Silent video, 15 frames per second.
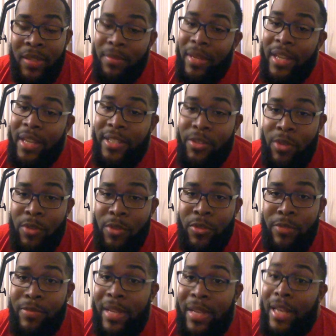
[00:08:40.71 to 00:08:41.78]
But actually, what
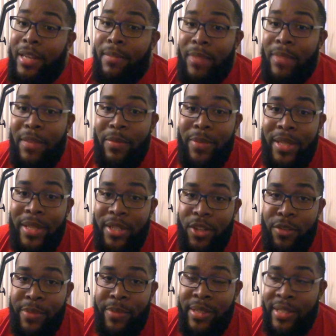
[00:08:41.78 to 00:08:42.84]
would kind of maybe be
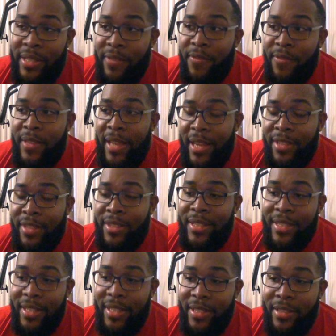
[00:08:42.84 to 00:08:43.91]
dope is if they actually
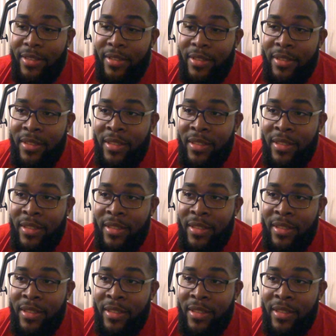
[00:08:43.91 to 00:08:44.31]
did.